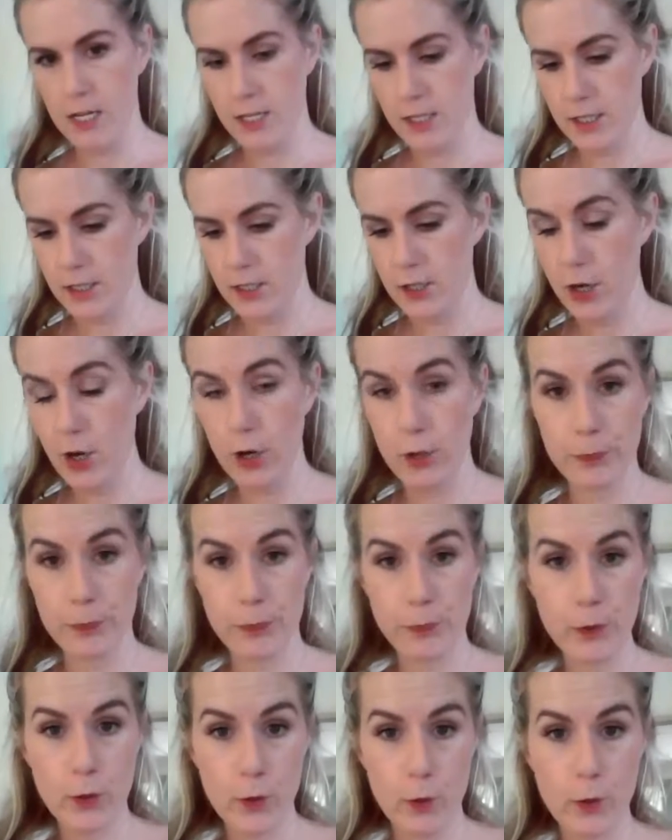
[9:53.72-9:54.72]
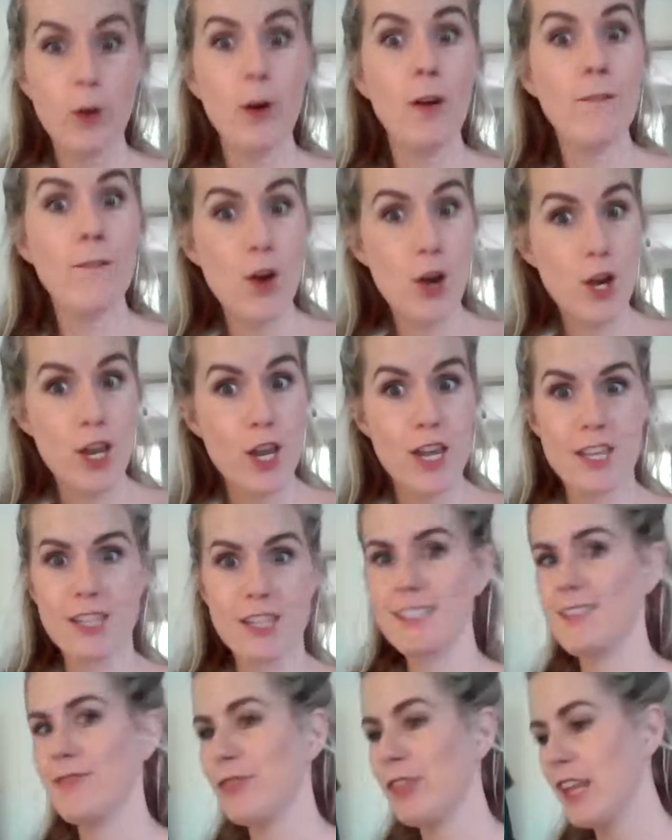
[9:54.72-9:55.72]
So cool.
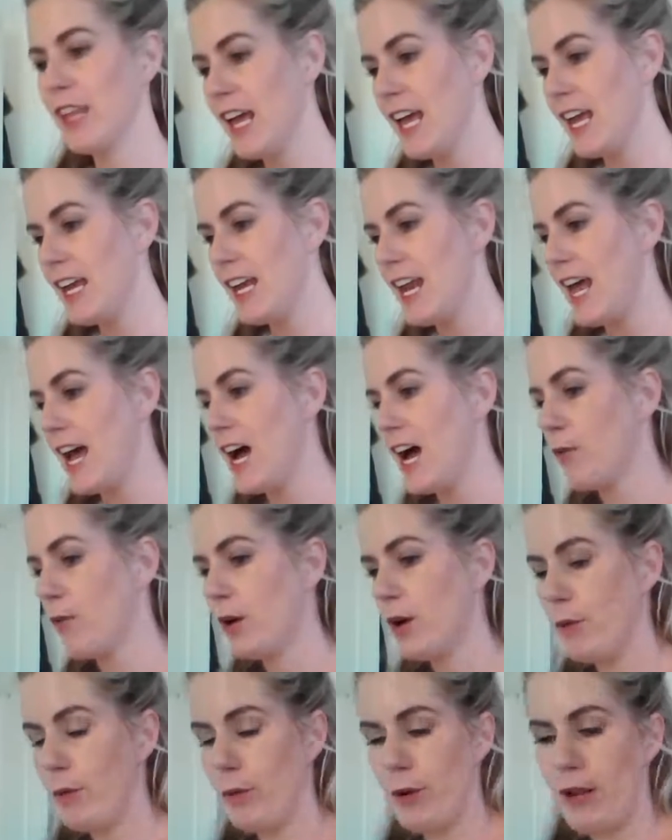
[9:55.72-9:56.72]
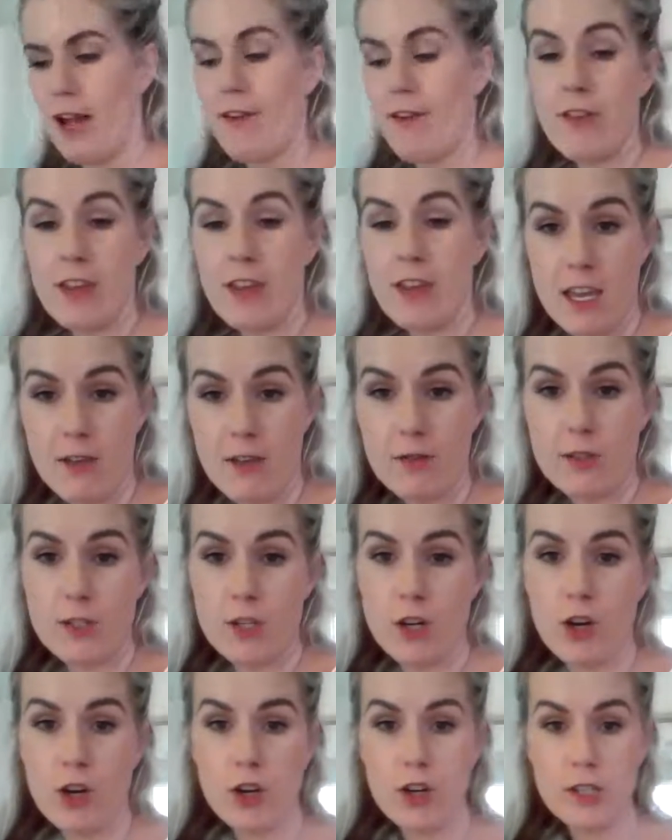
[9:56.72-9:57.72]
Focus. Now, where are we at? Forgive.
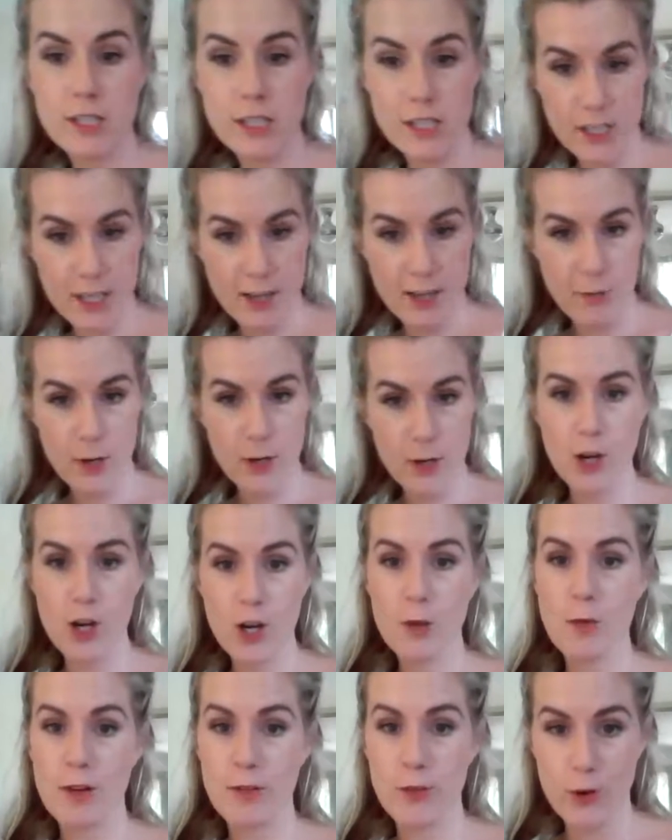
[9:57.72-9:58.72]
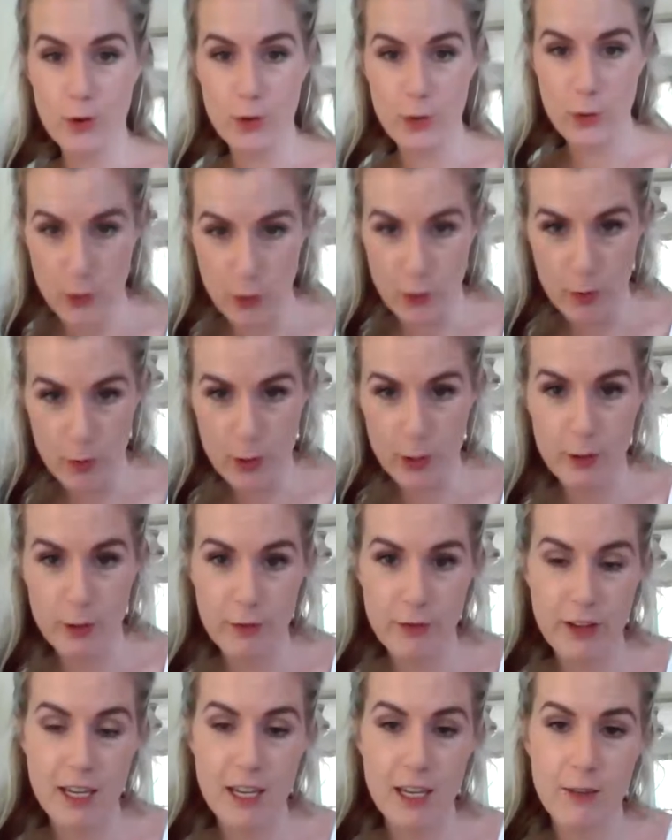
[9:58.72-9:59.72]
So since I've been home, I've gone through a bottle of
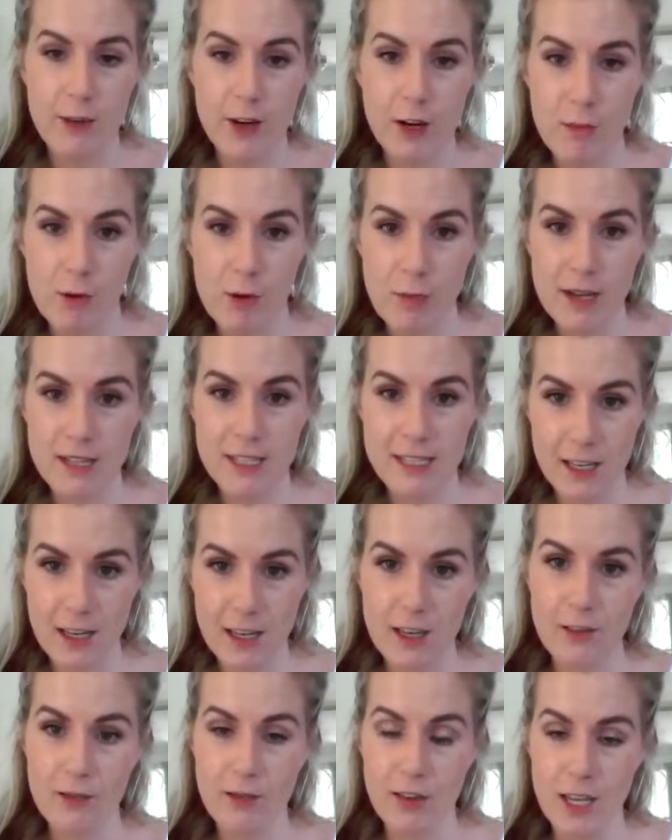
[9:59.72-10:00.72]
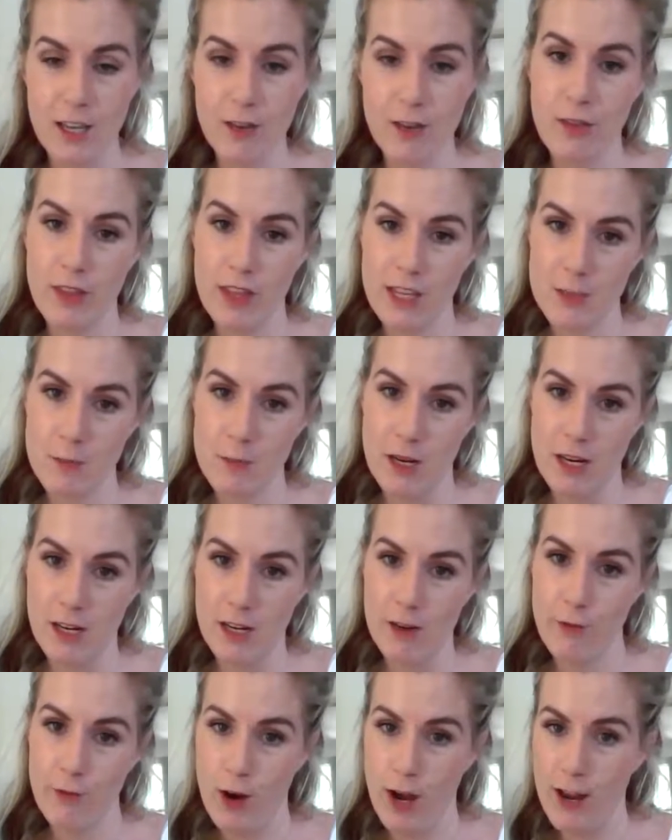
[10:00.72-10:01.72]
Forgive, and I'm on my second Forgive, and that's been
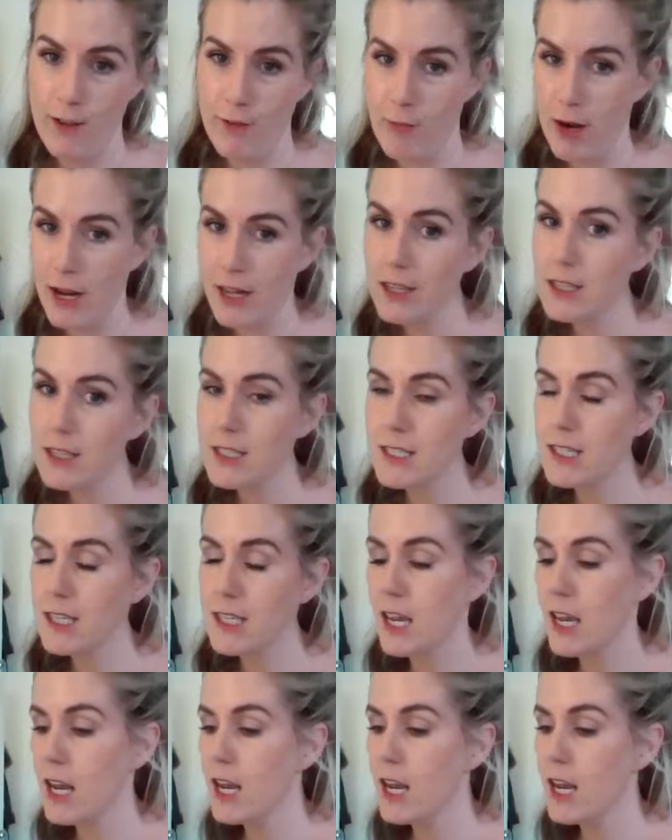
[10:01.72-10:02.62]
in 5 months.